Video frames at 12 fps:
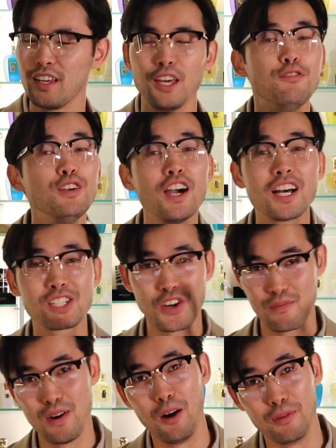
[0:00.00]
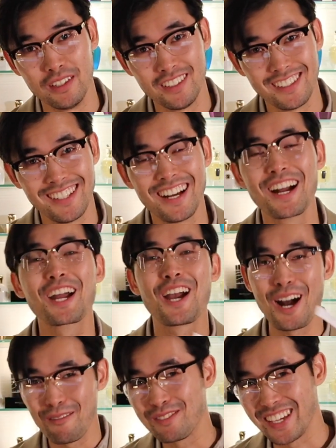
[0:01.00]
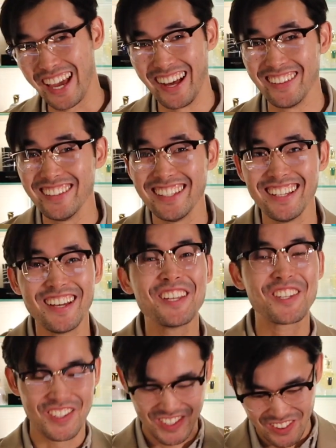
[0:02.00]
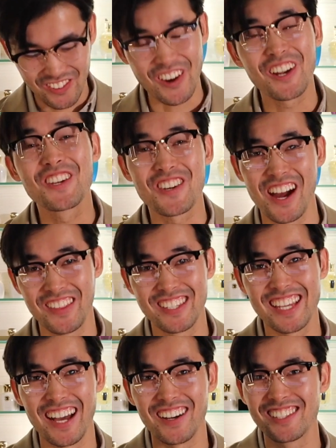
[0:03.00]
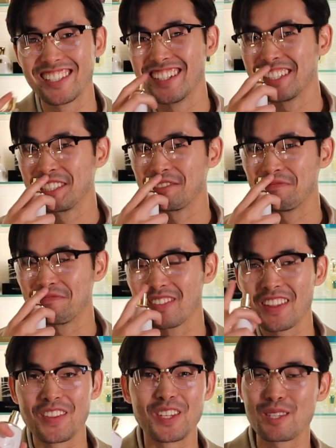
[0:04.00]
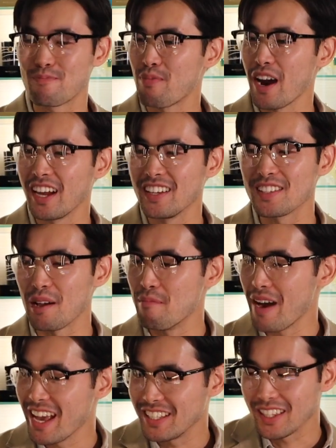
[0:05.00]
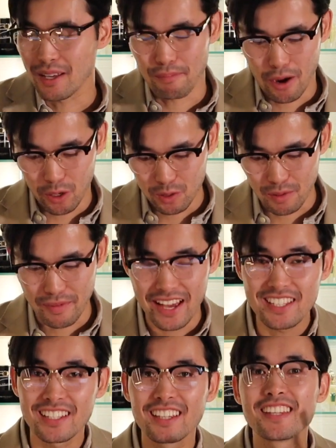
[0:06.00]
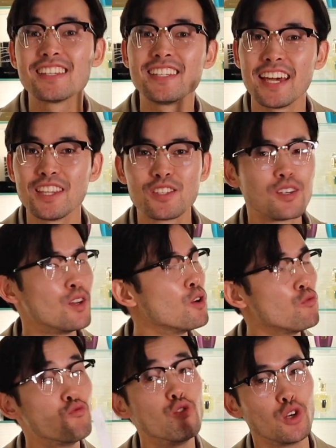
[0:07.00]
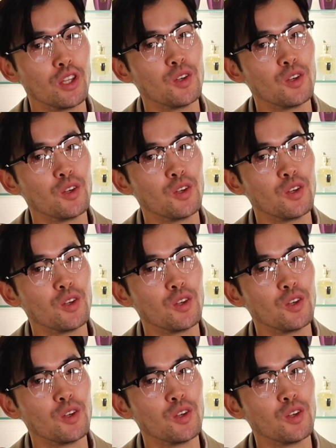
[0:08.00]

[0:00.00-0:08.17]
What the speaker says: If you guys are in Melbourne, come down. You've got to try this house. The spray is amazing, the bottle's amazing, the scent's really